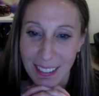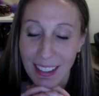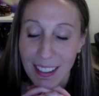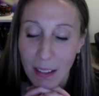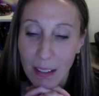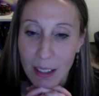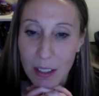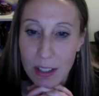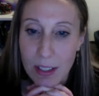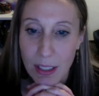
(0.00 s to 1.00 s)
And now I
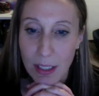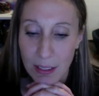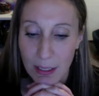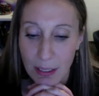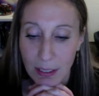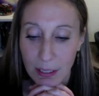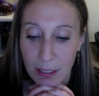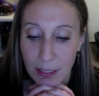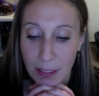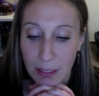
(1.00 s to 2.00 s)
understand
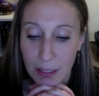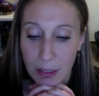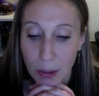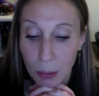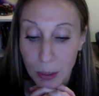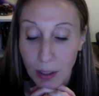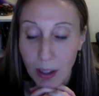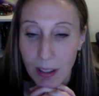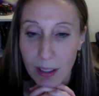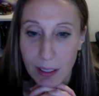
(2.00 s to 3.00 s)
who we
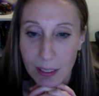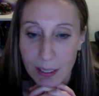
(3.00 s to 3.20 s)
are.